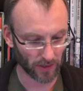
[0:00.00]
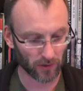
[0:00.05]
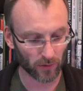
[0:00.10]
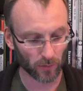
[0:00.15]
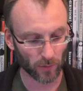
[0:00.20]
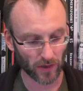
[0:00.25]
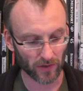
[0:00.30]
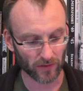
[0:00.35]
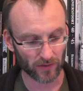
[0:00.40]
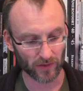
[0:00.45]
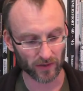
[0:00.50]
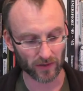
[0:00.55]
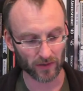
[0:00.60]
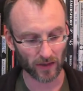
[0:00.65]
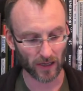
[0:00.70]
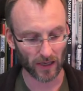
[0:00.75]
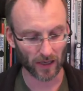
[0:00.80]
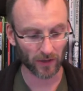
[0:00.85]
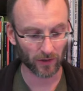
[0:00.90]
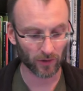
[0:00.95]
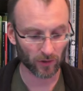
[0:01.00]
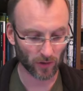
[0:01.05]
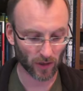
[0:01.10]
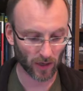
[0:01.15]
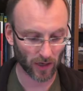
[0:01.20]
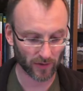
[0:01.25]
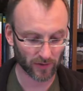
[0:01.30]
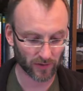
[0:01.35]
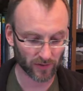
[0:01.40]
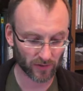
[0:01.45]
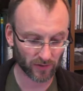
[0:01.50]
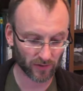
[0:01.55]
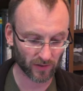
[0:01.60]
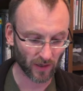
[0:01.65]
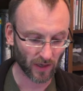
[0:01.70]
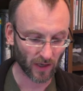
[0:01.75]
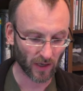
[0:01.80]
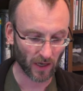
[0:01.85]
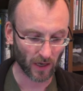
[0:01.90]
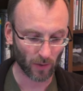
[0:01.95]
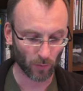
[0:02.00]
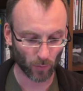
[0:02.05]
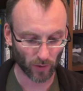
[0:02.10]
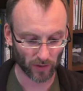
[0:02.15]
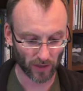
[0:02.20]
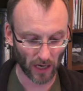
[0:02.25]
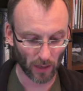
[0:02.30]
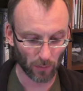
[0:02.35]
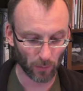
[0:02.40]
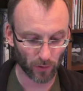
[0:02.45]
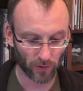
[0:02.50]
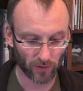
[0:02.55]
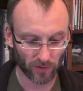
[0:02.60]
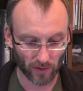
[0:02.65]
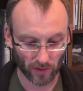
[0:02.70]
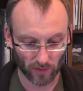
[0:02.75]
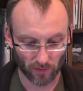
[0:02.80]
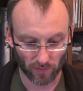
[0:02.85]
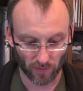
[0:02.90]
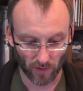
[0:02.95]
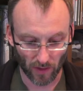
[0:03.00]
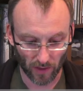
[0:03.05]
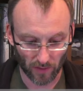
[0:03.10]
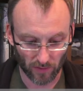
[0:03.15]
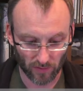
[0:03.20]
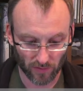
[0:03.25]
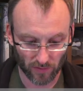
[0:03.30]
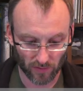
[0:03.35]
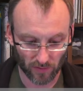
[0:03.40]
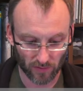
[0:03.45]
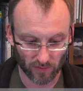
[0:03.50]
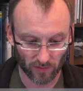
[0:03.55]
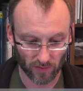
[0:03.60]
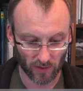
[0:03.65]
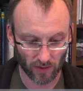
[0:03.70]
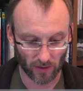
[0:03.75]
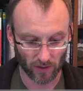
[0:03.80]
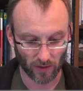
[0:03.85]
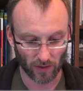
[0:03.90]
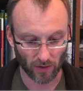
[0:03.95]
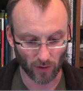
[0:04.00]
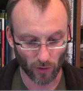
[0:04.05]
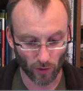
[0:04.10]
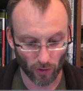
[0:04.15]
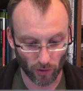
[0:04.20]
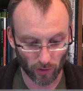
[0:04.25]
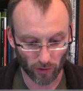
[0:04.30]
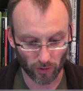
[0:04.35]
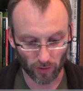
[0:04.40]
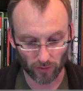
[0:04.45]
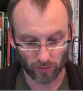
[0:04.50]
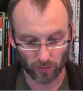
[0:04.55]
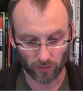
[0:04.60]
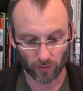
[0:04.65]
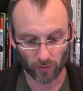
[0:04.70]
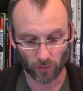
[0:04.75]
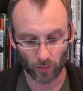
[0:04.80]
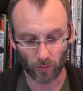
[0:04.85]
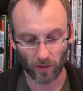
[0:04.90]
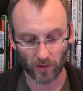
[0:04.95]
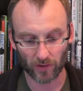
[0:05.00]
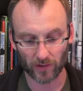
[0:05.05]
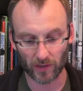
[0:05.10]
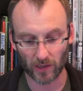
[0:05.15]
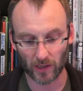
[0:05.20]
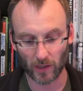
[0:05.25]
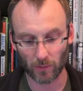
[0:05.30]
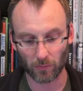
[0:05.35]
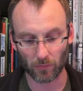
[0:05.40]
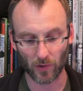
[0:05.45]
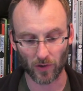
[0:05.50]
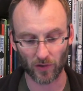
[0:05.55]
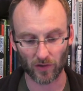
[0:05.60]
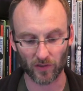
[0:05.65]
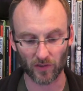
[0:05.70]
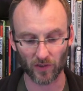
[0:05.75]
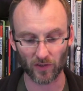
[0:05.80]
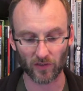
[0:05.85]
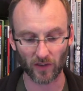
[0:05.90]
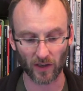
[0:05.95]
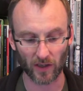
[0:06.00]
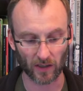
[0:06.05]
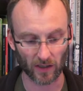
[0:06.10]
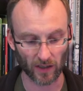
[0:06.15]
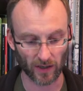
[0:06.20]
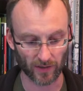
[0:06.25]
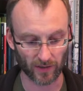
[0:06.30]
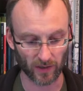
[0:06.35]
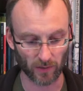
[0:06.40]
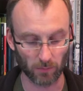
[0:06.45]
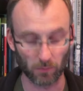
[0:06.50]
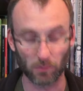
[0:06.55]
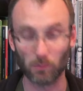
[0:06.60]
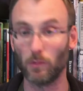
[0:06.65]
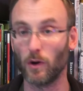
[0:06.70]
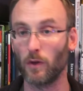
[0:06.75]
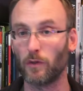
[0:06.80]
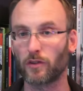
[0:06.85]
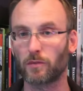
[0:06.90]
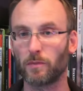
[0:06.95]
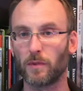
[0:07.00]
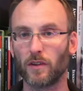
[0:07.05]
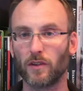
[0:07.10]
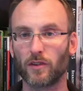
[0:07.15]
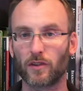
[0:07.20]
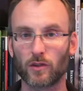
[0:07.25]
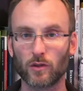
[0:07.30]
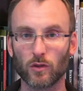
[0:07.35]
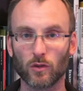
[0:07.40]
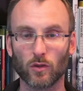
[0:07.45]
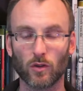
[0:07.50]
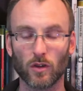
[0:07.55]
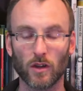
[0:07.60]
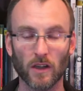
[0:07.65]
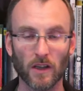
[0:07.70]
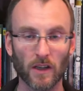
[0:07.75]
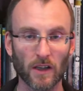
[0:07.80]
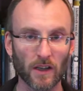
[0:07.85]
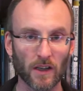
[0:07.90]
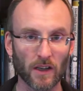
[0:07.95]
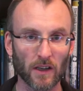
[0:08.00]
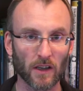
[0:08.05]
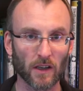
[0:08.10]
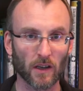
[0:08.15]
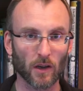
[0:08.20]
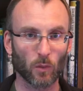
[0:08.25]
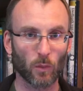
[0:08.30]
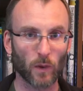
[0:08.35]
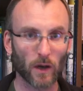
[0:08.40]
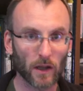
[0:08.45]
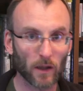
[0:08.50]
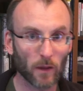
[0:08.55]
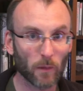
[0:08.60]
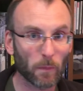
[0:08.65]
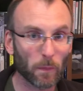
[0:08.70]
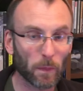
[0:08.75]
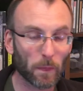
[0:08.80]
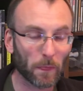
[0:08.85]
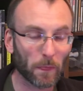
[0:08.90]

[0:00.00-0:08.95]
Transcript: question, Eleanor asks what I would advise her to do when she approaches a site like the Bovismilde school. Well,